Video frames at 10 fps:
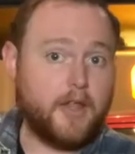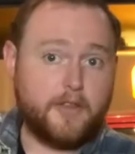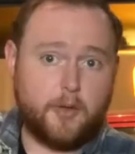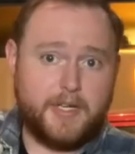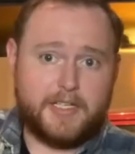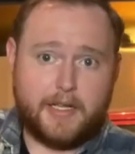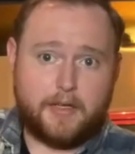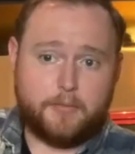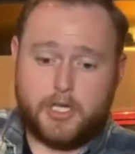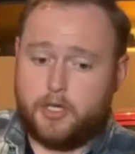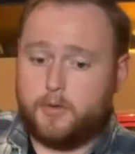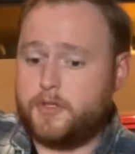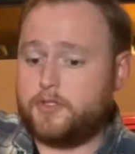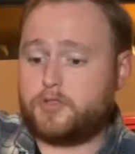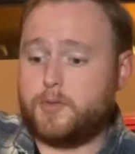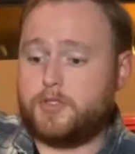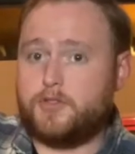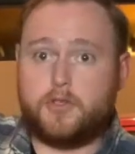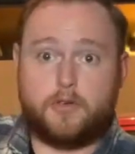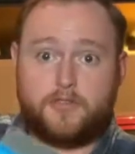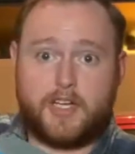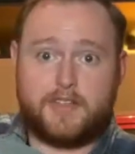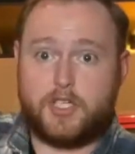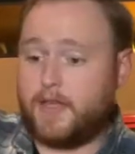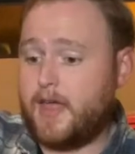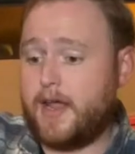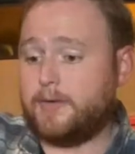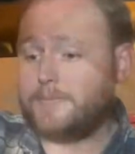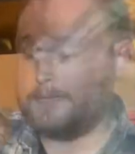they'll be down below in the description, so don't forget to check that out.